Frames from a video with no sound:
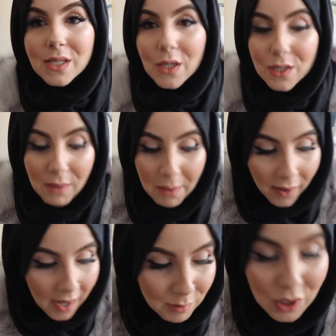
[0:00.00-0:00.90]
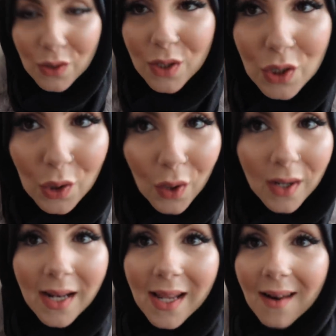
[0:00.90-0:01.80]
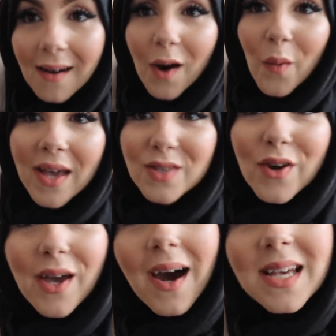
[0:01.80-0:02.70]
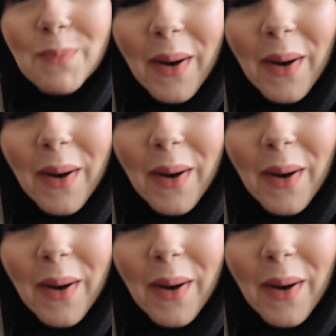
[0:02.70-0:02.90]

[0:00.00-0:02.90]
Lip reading: excuse me, but I'm just doing the short little cutaways for you guys.